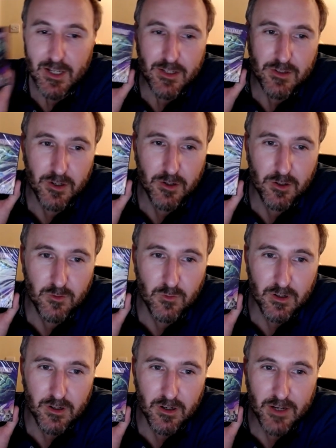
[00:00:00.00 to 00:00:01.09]
So
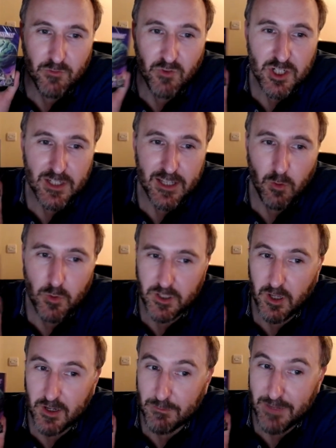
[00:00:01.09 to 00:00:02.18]
originally I wasn't
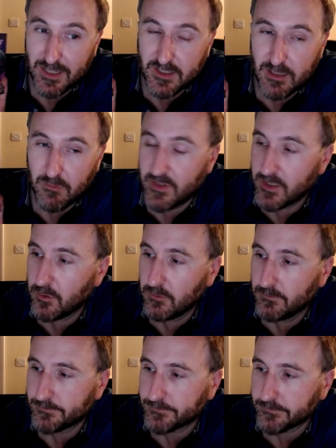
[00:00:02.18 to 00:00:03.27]
going to pick this up physical,
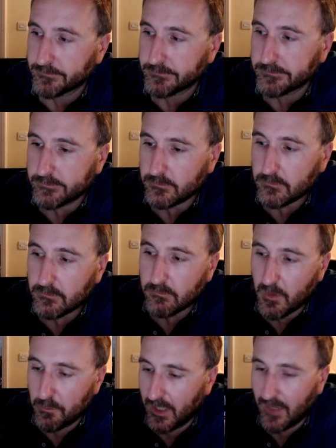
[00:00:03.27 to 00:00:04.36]

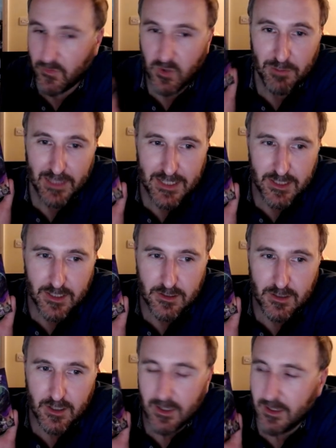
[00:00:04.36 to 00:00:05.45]
but after I played it,
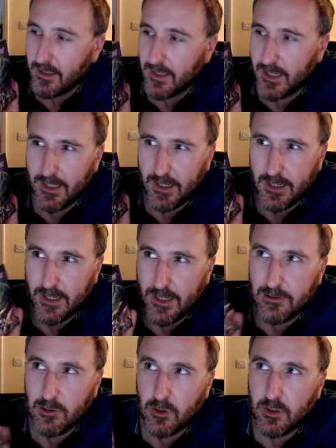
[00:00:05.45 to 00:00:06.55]
and I
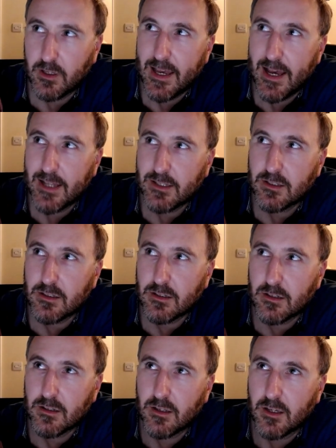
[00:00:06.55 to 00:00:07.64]
look at
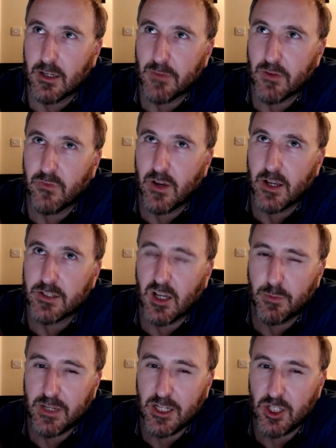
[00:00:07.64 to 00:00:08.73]
my first 12
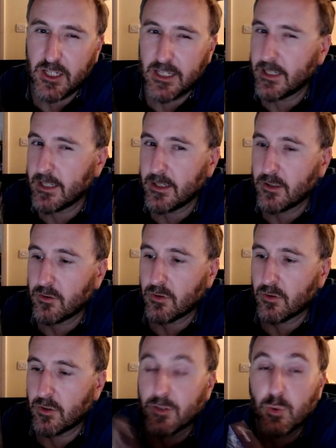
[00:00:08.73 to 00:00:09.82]

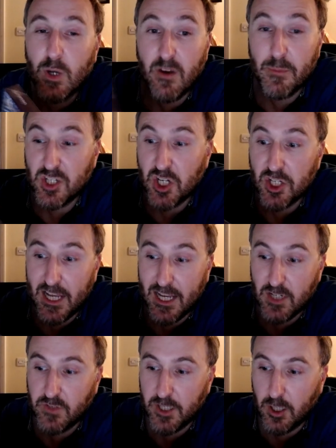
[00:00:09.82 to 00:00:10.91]
RPG challenge
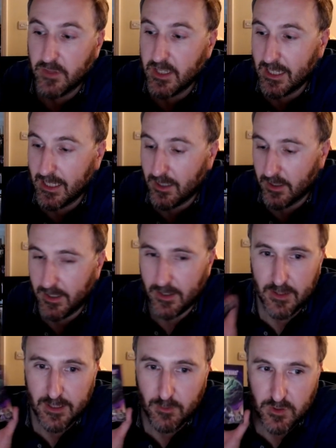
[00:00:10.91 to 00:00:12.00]
video of the year, and I
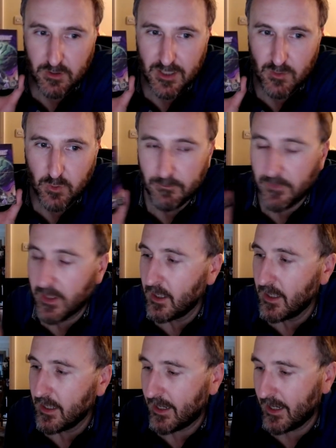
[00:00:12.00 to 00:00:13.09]
think it was this one,
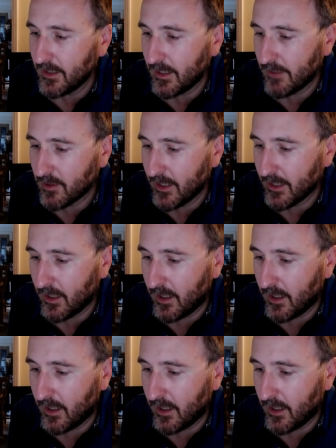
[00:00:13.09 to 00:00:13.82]
and I was like,